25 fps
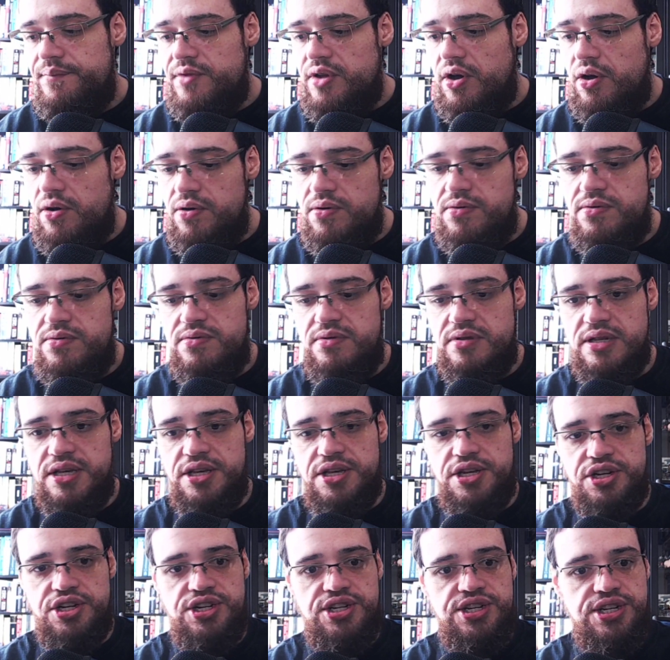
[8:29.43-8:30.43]

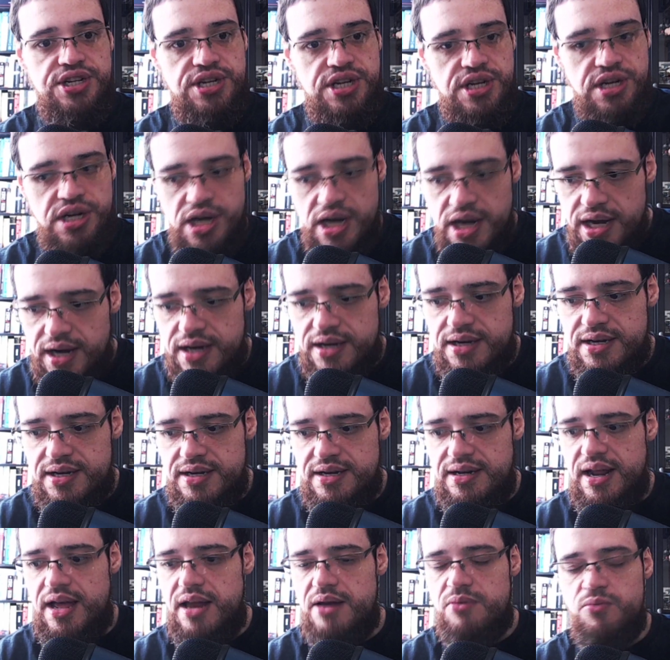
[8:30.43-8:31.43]
Holy shit,
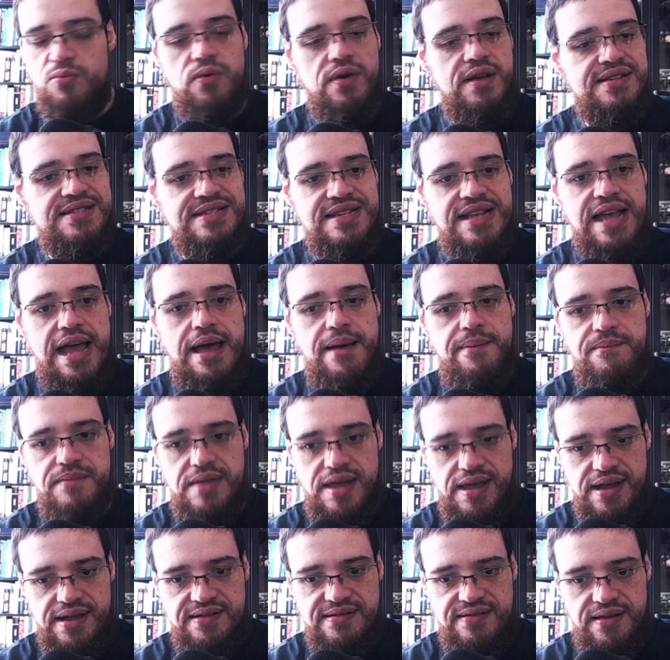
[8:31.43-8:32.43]
that was
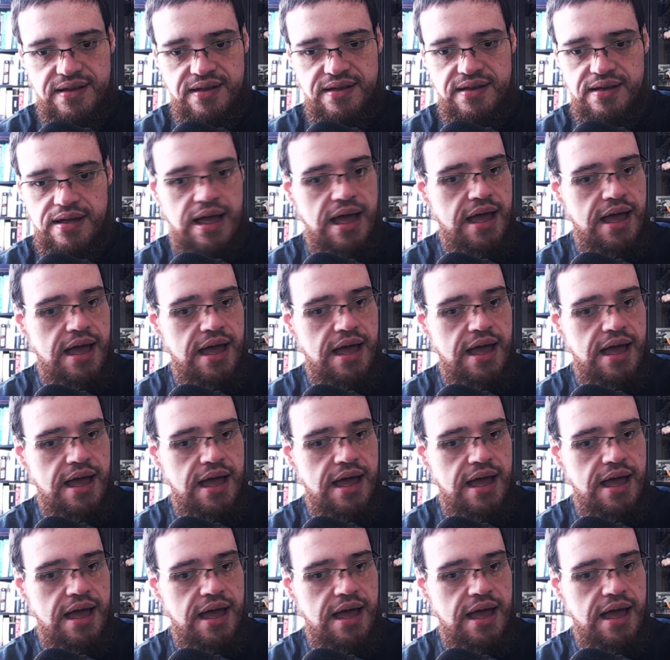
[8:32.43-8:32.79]
amazing.